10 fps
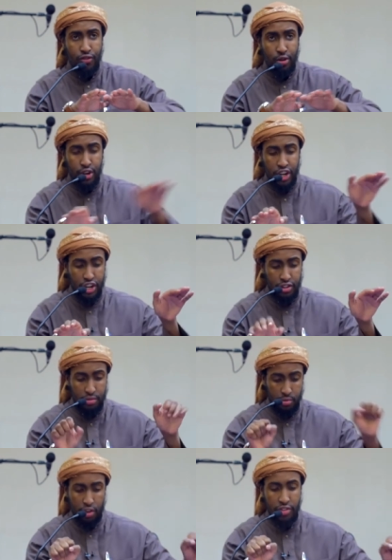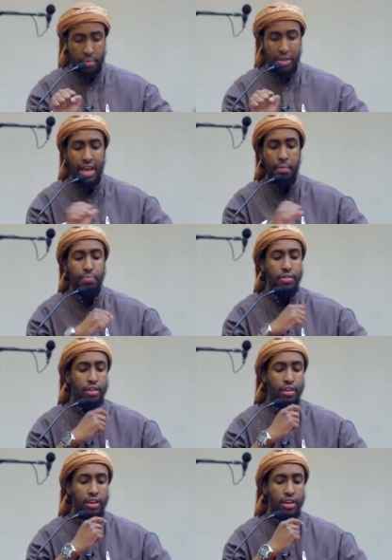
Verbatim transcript: foundations on their madhab,